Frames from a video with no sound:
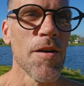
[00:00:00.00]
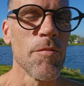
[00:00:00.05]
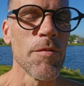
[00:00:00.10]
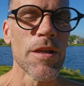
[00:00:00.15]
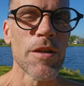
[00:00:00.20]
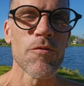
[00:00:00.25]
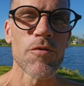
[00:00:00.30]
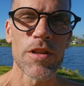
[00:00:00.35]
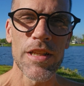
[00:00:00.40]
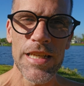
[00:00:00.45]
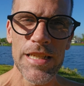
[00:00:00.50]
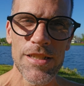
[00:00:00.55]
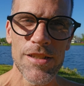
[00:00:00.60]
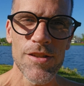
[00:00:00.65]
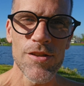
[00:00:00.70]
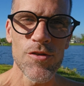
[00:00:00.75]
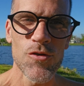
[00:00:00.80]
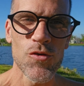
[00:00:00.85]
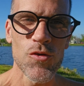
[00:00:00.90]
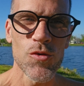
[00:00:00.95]
in
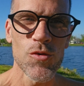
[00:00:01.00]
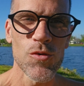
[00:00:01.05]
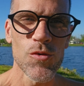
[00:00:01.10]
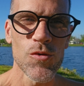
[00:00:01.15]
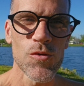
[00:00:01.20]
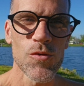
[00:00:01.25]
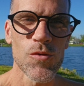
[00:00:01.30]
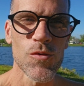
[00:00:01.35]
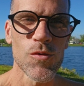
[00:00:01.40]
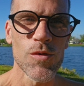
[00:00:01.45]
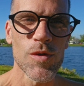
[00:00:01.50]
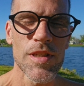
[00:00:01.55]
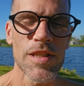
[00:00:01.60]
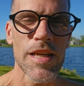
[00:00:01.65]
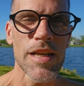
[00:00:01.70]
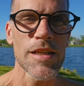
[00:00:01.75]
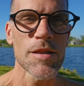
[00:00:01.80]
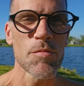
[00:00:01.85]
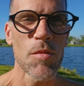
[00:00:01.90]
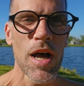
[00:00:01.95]
relation to
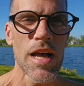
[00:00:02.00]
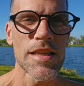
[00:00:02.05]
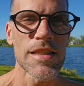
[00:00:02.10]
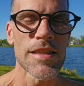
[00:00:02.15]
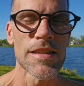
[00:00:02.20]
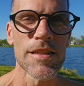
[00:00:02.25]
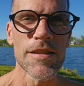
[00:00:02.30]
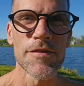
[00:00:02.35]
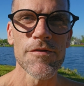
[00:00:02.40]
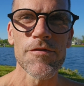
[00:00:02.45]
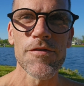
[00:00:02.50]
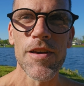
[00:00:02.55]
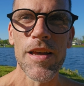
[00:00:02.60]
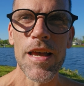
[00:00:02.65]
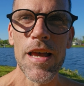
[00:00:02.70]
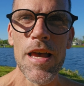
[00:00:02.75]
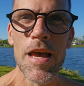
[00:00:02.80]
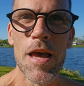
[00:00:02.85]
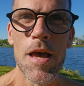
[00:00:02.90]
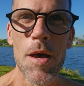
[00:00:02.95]
sex positive,
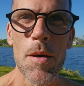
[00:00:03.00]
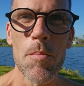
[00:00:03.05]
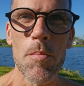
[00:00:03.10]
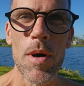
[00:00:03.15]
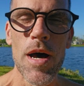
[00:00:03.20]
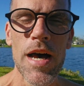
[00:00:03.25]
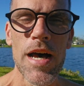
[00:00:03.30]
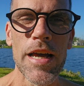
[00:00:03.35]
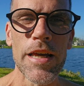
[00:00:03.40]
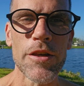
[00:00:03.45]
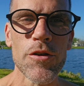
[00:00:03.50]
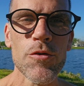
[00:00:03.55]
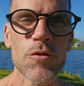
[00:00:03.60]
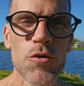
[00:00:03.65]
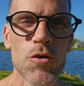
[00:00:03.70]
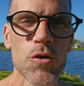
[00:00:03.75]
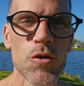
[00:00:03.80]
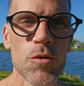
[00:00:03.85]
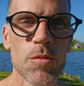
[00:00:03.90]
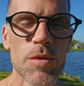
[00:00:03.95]
my
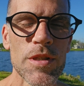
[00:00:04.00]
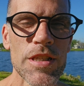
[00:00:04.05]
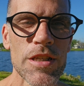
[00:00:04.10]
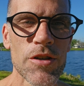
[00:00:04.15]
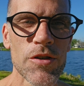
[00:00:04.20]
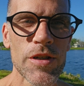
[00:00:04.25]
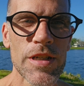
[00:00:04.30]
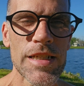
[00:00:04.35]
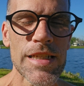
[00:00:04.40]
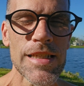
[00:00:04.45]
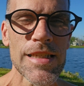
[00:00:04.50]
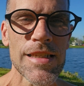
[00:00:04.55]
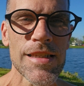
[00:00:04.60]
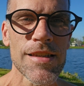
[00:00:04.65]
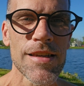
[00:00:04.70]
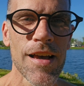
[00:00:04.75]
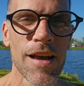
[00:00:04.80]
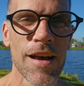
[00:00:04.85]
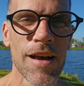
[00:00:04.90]
YouTube series.